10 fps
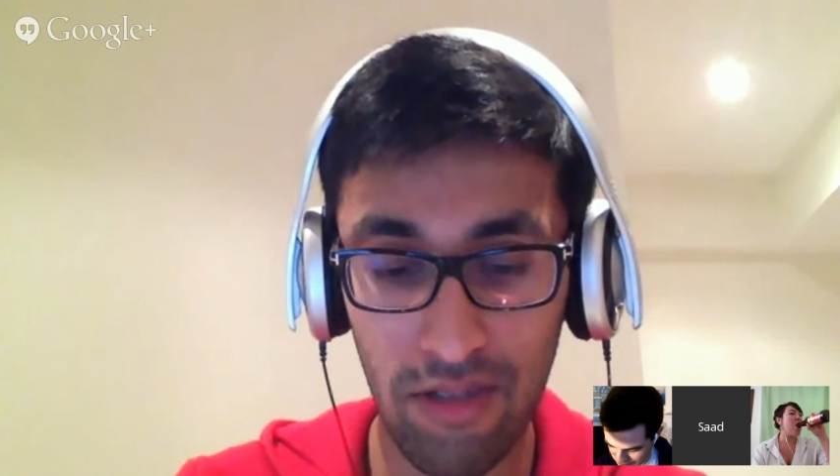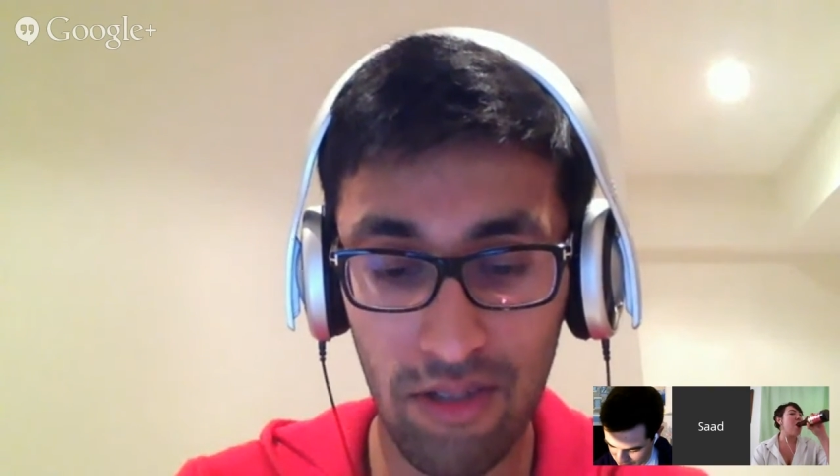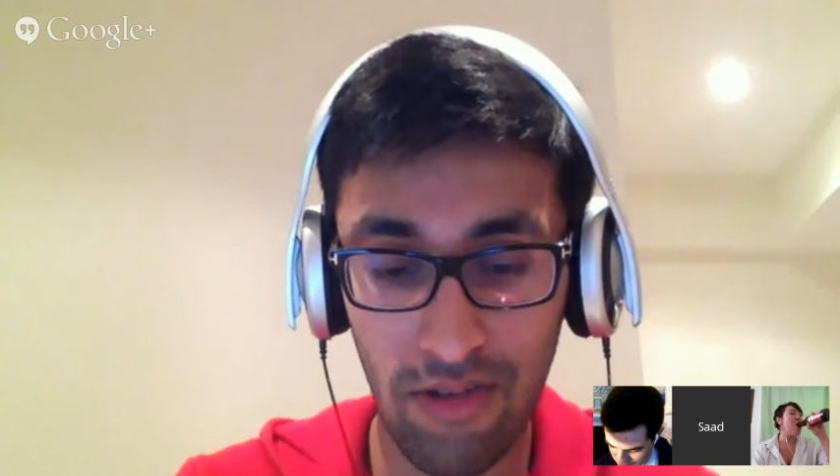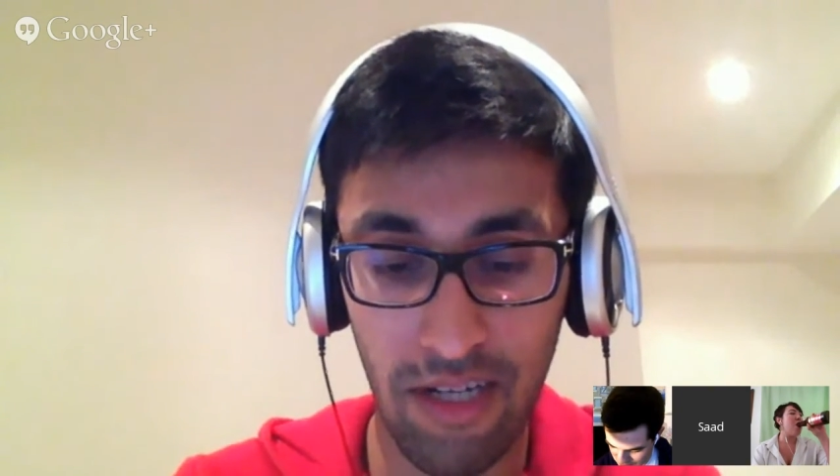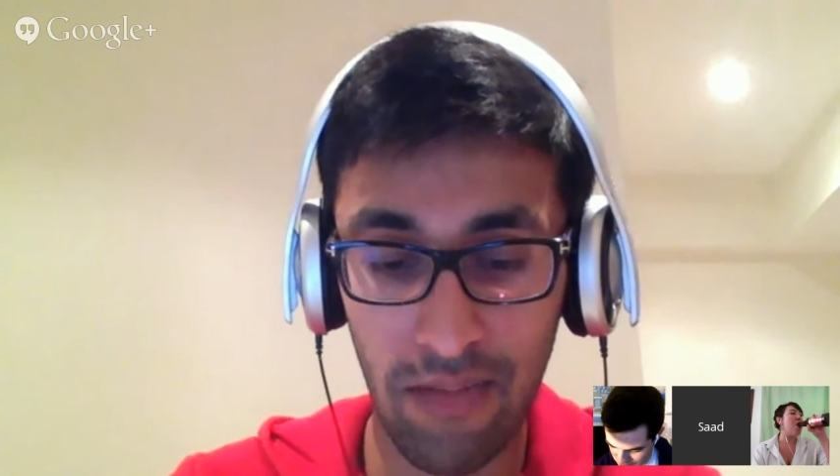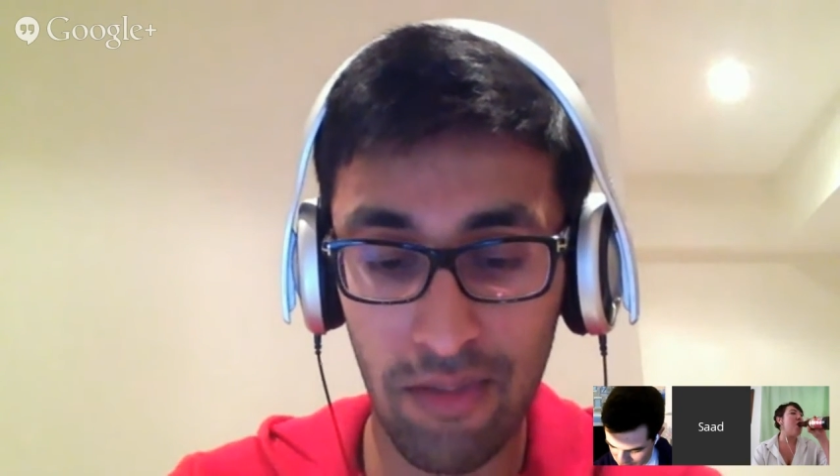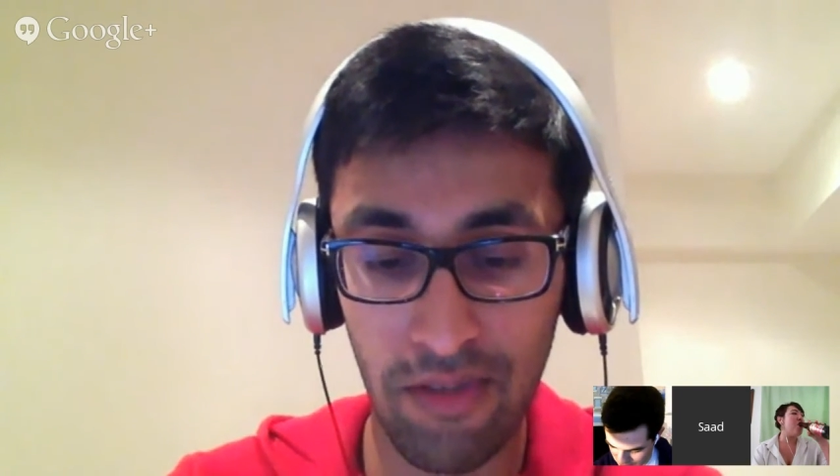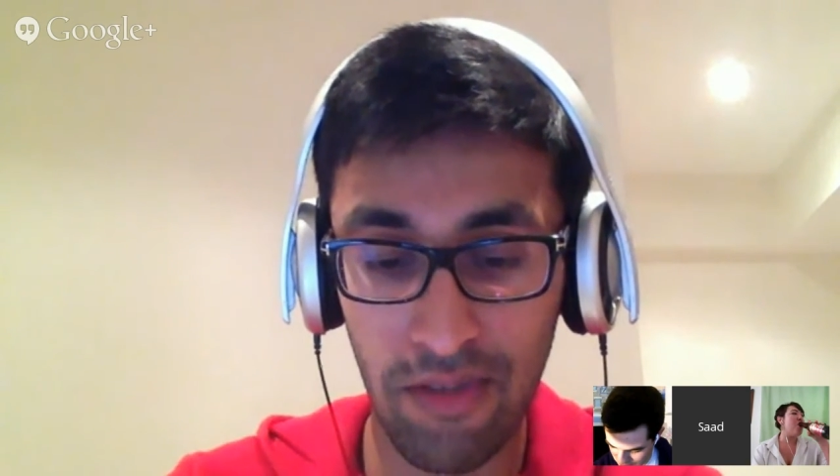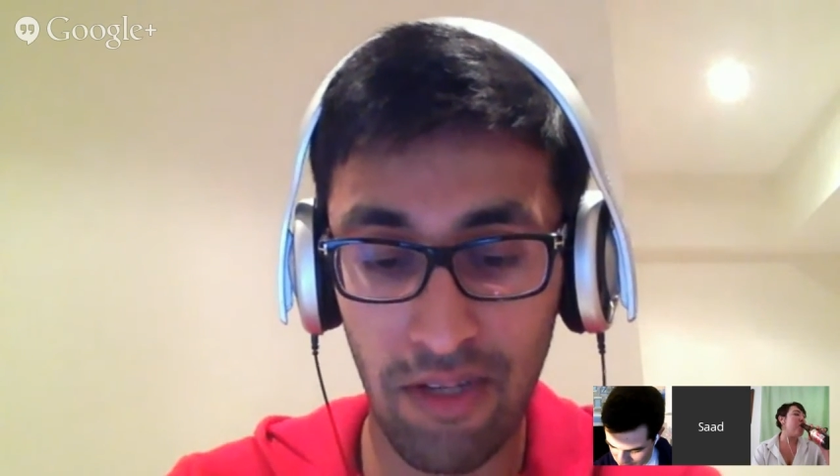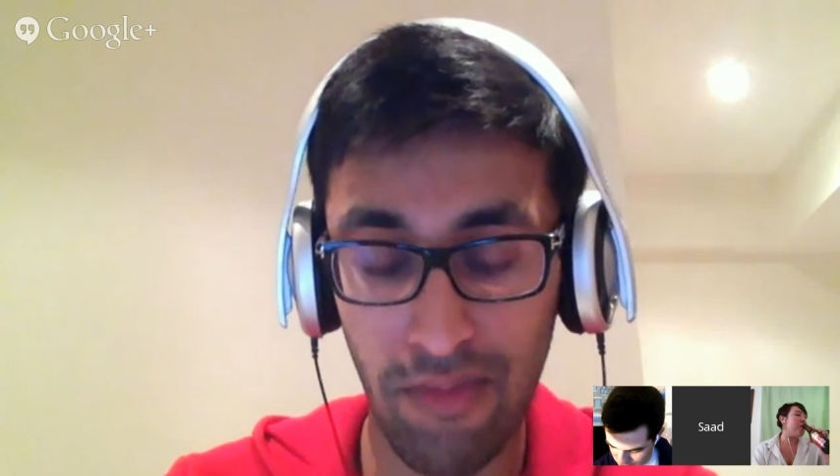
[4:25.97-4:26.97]
strong
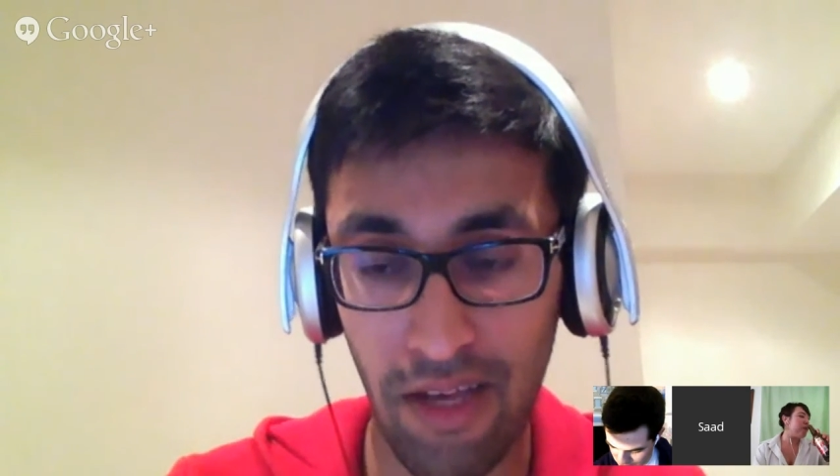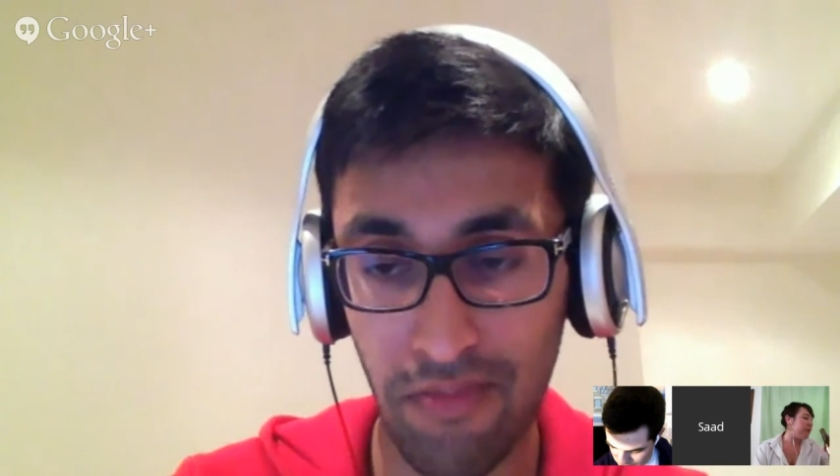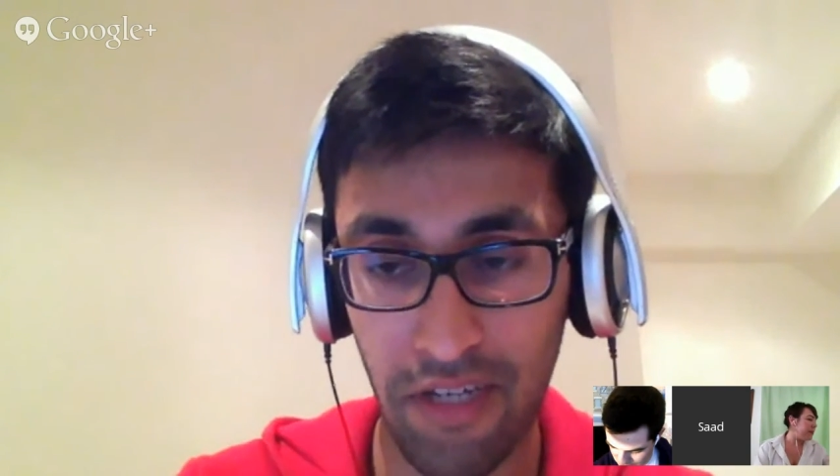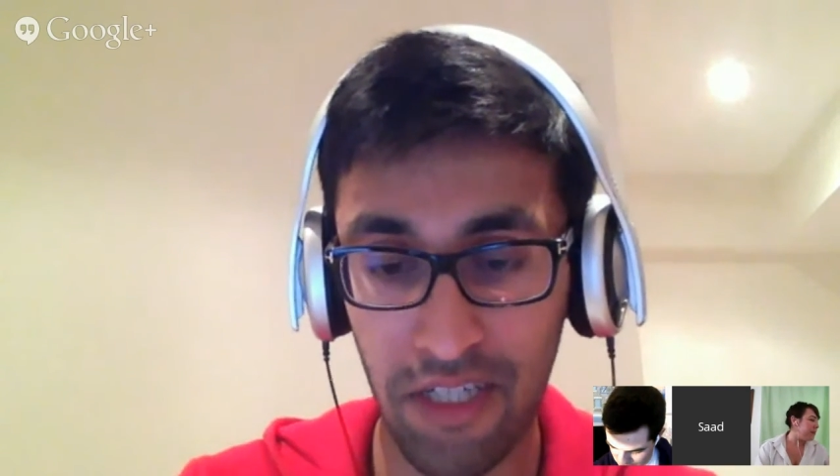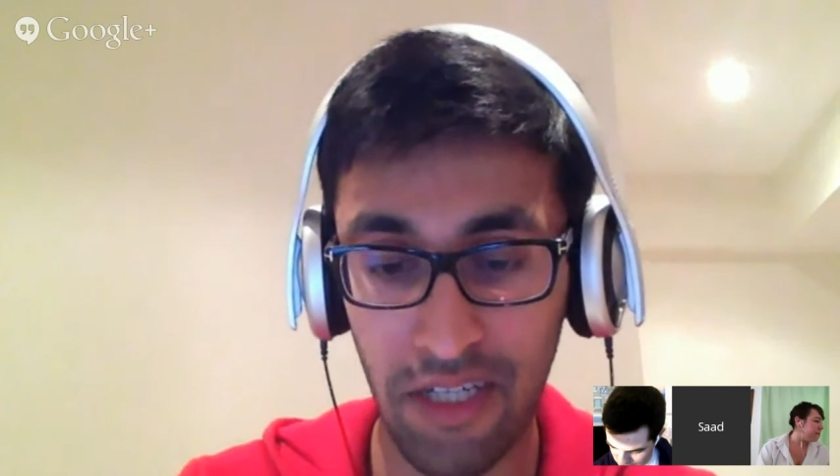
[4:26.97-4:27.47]
episode in as much